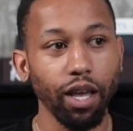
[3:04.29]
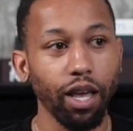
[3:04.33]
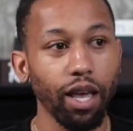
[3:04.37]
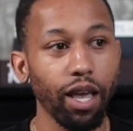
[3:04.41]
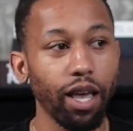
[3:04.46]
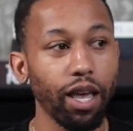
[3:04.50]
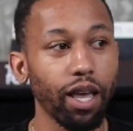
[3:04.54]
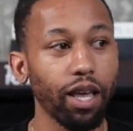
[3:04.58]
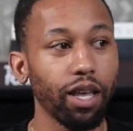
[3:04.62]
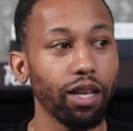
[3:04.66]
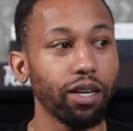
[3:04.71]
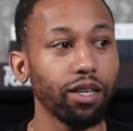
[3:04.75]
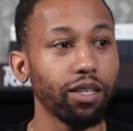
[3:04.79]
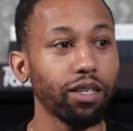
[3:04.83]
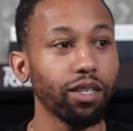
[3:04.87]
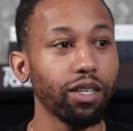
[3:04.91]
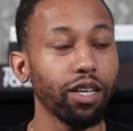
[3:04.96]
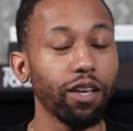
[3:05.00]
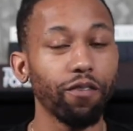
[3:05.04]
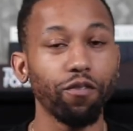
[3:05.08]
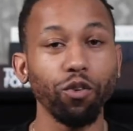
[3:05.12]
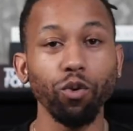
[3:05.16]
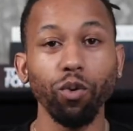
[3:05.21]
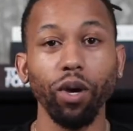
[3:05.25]
And
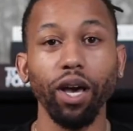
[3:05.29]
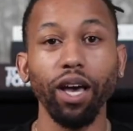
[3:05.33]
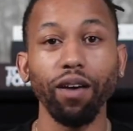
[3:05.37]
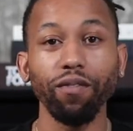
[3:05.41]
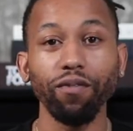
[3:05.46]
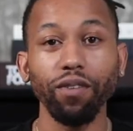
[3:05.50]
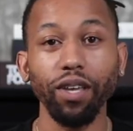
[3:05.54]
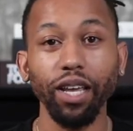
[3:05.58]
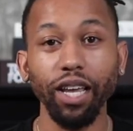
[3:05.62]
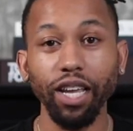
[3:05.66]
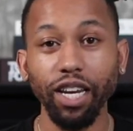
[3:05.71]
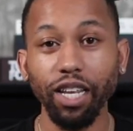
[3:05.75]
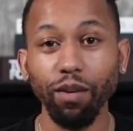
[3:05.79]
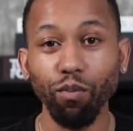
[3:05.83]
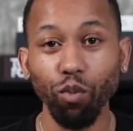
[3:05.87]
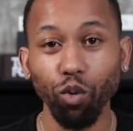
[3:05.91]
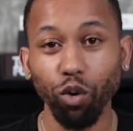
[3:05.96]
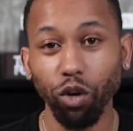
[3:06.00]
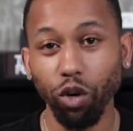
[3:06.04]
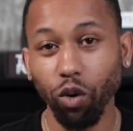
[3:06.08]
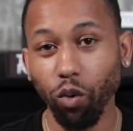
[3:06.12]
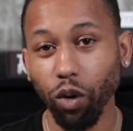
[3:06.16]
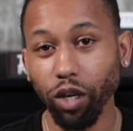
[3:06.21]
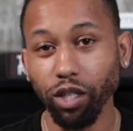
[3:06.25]
if you have any
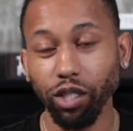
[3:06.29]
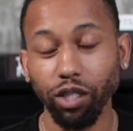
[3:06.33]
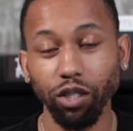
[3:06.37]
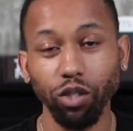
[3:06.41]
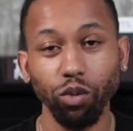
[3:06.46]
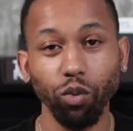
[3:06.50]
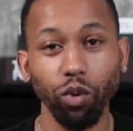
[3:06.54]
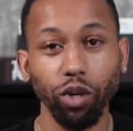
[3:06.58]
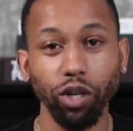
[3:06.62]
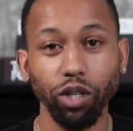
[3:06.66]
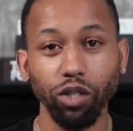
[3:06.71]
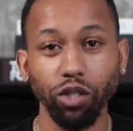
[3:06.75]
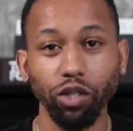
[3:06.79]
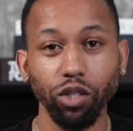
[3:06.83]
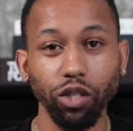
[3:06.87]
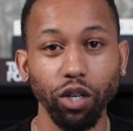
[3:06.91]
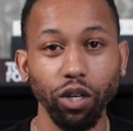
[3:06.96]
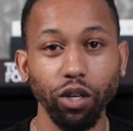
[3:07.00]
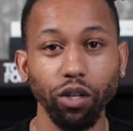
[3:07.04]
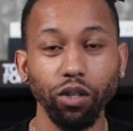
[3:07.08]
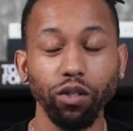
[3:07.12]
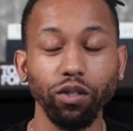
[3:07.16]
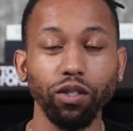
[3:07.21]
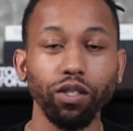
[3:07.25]
more questions or
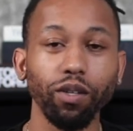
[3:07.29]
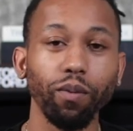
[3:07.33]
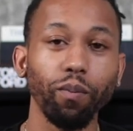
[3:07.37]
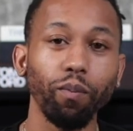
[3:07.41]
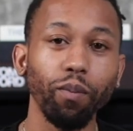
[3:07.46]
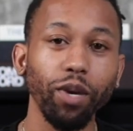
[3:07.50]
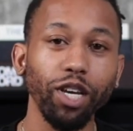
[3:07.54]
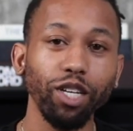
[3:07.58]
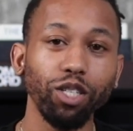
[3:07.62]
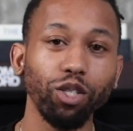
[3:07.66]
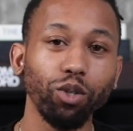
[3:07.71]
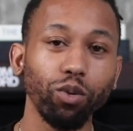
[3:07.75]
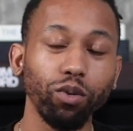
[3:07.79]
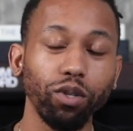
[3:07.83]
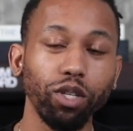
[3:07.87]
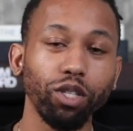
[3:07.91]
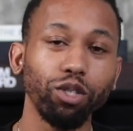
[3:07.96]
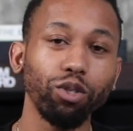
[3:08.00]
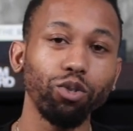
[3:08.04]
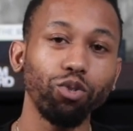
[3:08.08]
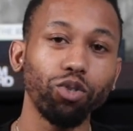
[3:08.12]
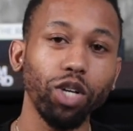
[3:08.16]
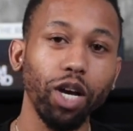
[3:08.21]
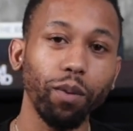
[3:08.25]
concerns, make sure
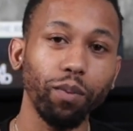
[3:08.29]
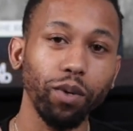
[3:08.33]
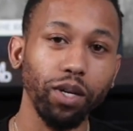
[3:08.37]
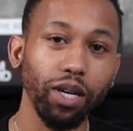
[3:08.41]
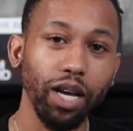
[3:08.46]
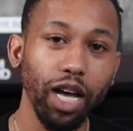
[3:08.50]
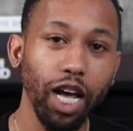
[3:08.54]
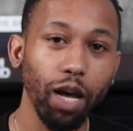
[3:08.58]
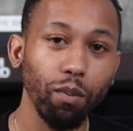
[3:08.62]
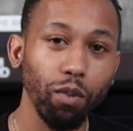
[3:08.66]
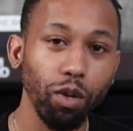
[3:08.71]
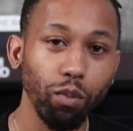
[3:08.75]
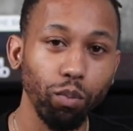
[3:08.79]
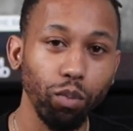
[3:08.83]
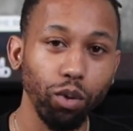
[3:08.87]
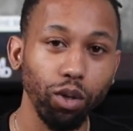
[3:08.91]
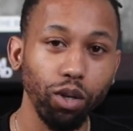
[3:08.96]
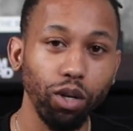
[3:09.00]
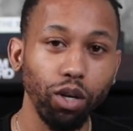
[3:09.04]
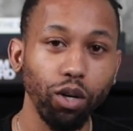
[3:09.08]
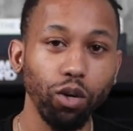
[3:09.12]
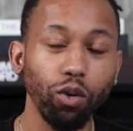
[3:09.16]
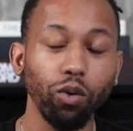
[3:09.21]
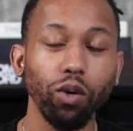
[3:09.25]
that you drop a comment
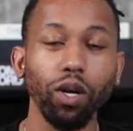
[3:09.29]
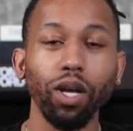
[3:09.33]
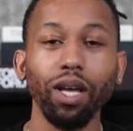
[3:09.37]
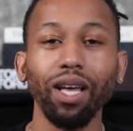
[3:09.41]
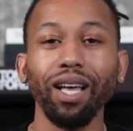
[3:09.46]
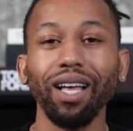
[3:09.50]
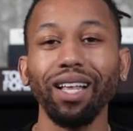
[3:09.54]
below.